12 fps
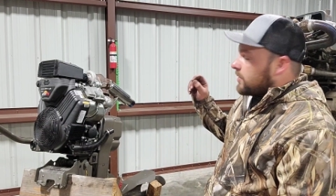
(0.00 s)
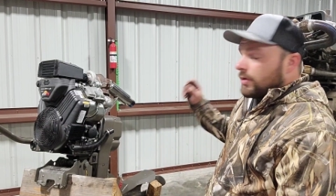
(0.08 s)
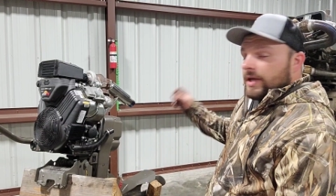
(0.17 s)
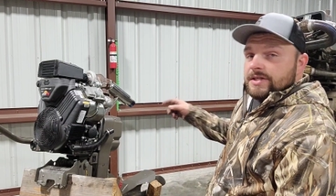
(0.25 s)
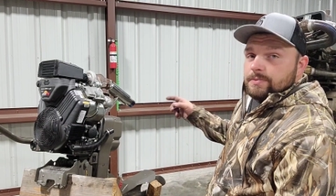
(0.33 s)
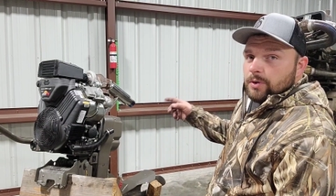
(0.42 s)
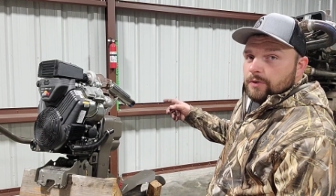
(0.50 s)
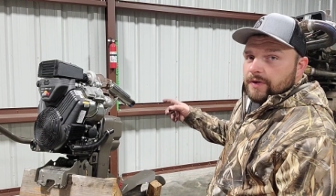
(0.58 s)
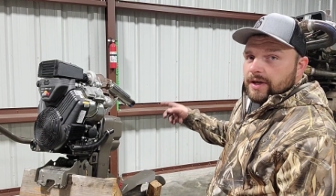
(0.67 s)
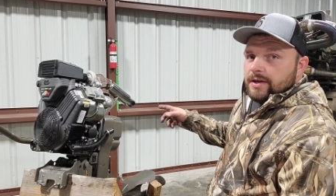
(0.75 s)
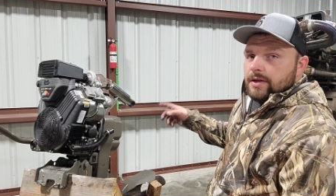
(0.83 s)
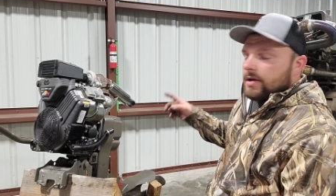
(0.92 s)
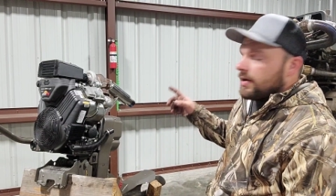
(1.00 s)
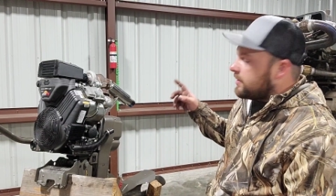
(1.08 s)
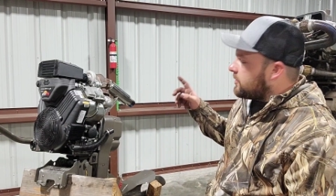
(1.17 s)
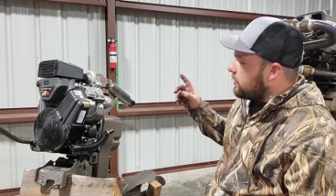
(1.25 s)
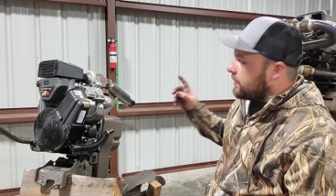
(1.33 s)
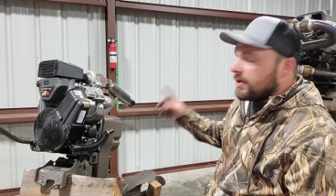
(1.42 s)
so let's move in
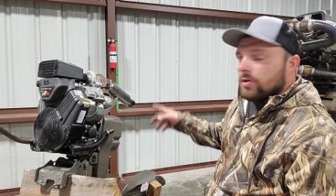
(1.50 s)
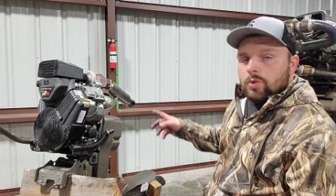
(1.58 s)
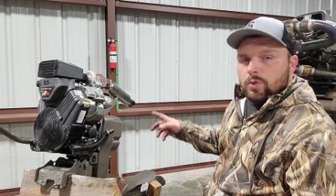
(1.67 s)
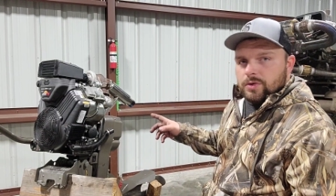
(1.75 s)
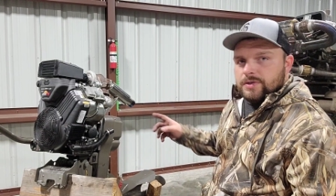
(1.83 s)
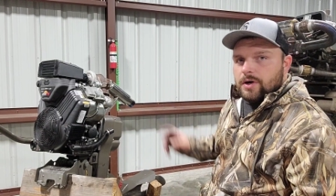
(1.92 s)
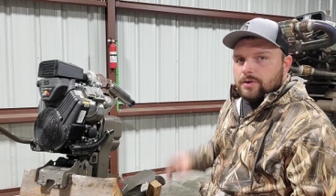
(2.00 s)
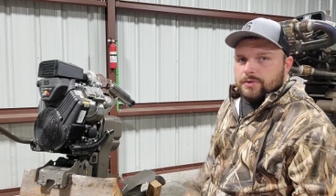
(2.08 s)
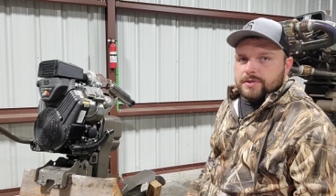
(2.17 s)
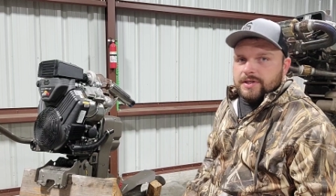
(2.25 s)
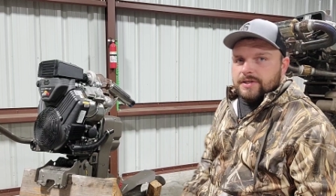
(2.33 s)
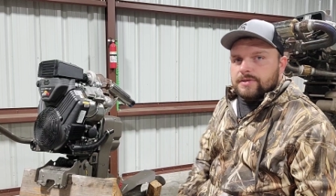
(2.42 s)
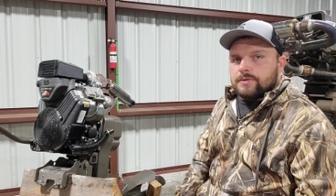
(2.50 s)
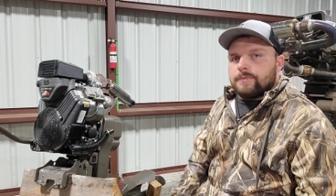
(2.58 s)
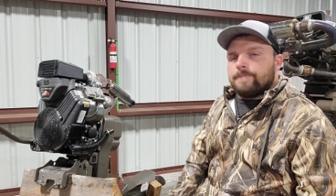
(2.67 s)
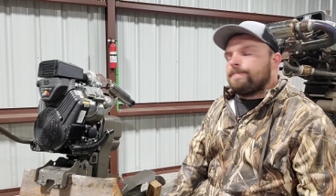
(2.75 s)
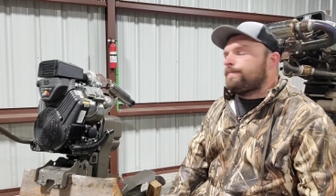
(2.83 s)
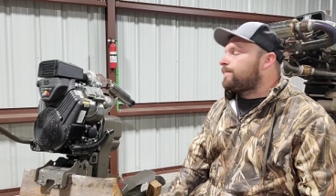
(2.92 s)
to the horizontal
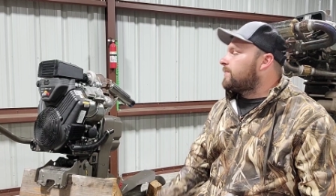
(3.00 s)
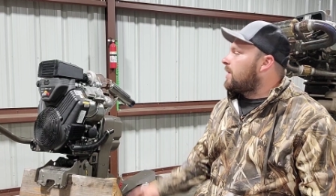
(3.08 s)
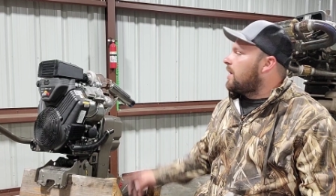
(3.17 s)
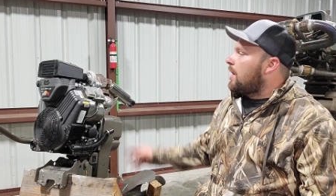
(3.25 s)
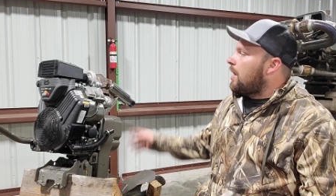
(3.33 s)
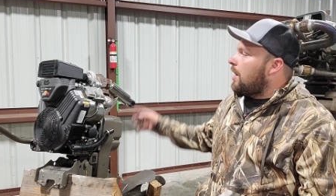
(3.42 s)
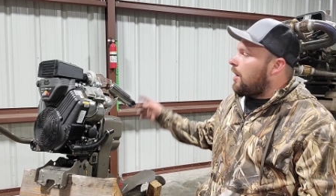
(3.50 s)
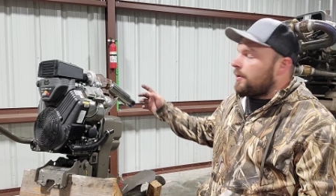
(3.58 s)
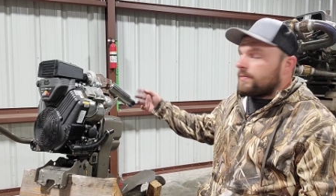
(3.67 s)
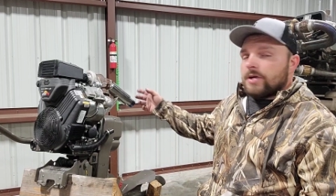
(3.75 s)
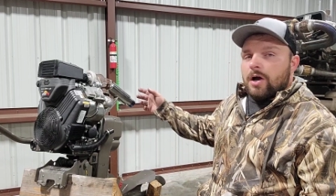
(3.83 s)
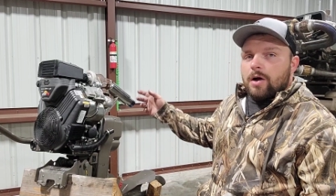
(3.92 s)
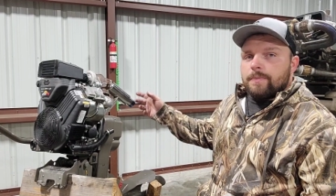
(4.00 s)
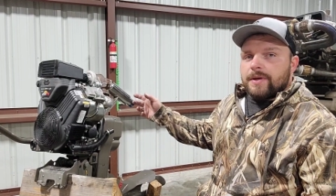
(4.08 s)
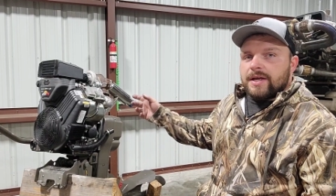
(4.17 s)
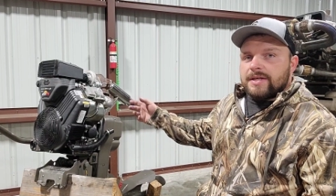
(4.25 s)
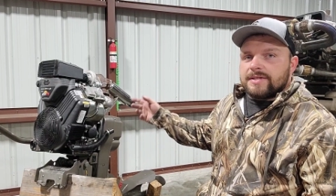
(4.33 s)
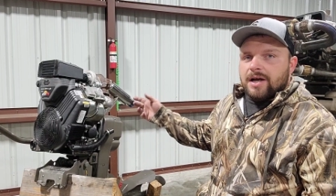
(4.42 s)
system up
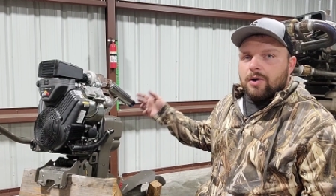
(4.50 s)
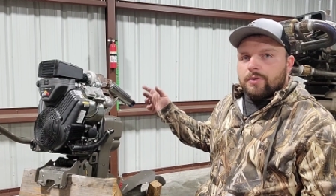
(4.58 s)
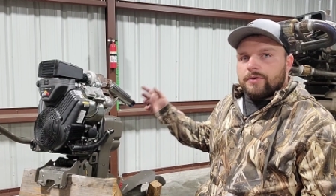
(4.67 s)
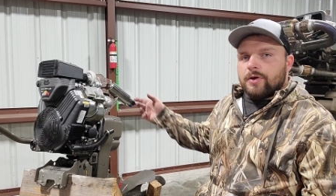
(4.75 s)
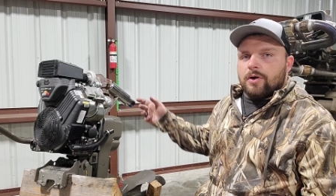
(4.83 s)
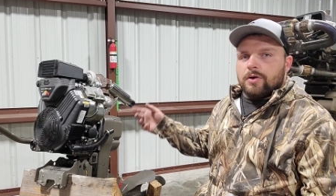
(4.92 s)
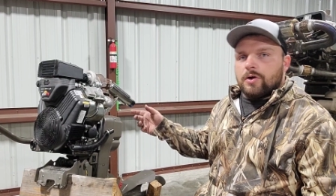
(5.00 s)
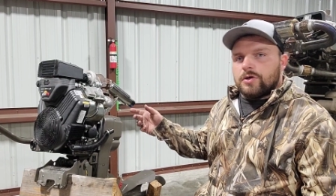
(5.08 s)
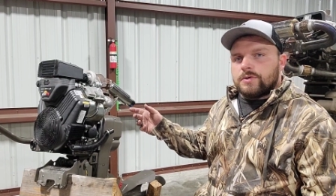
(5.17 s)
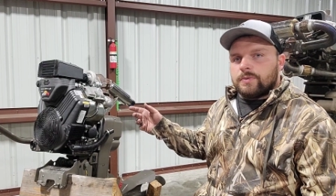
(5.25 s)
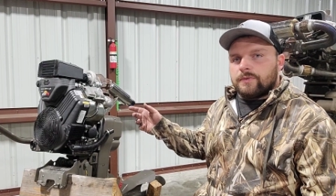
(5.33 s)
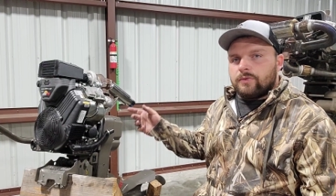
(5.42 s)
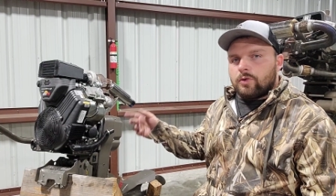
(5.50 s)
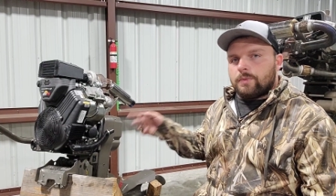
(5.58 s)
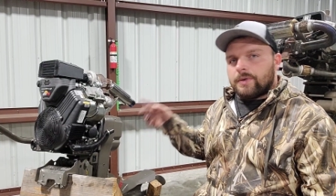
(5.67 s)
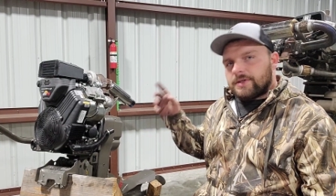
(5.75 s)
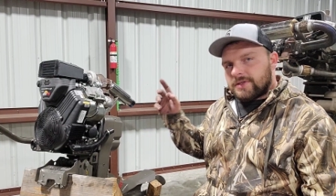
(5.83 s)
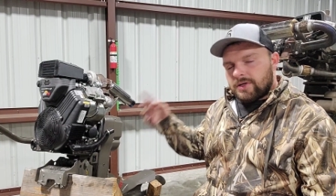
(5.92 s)
top is our Third Coast
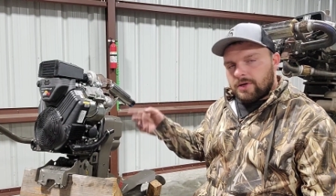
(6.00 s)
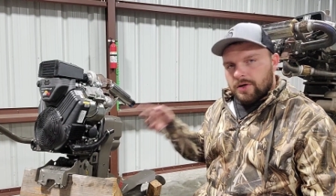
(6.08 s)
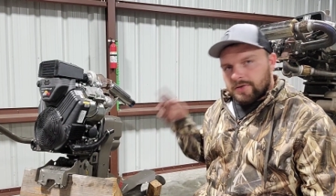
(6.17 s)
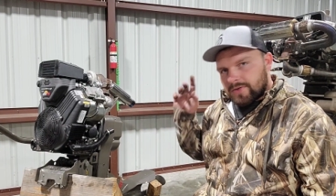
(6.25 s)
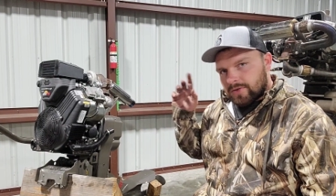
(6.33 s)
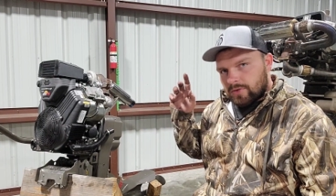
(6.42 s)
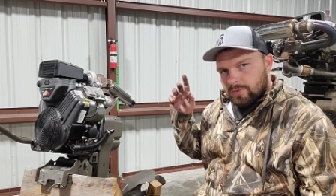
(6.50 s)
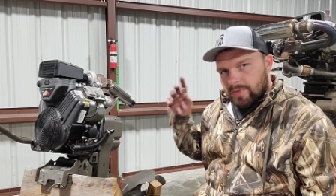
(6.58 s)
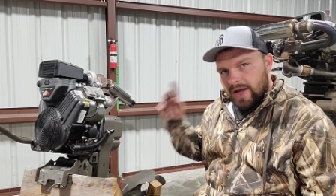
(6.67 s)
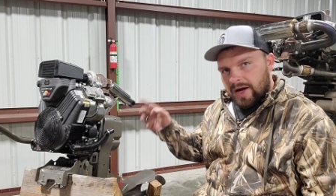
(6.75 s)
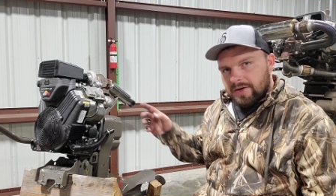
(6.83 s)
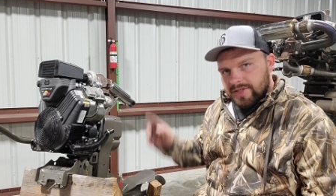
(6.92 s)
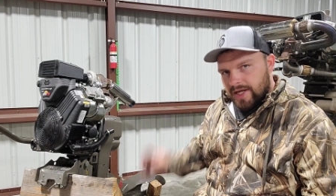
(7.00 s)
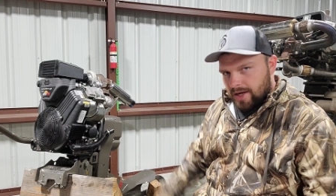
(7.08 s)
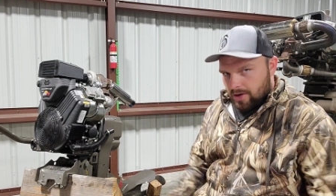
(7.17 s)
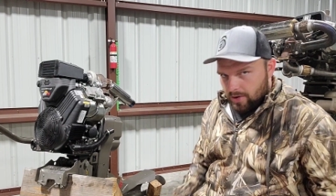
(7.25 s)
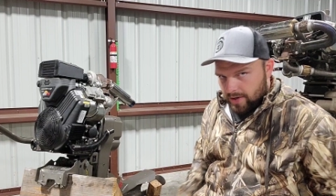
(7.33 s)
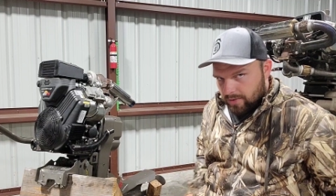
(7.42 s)
Performance custom
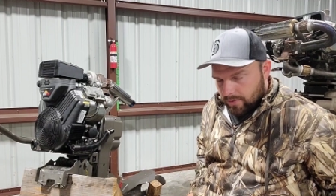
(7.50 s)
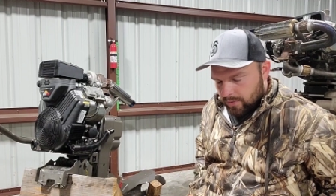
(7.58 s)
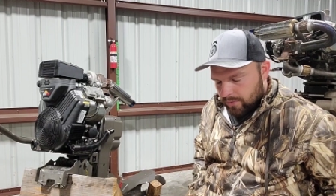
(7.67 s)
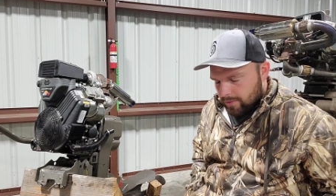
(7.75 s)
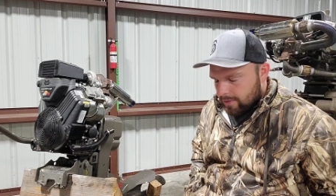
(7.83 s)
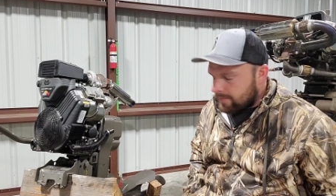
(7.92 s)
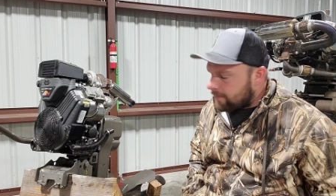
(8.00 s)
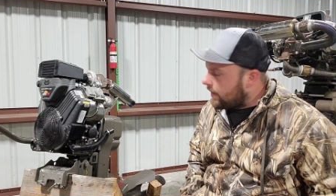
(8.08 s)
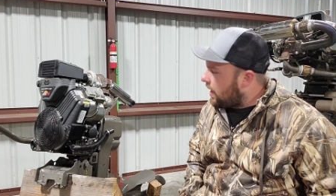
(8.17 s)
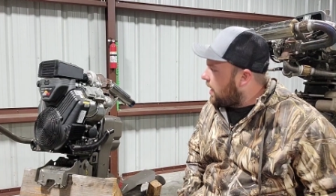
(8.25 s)
air-to-air -air intercooler.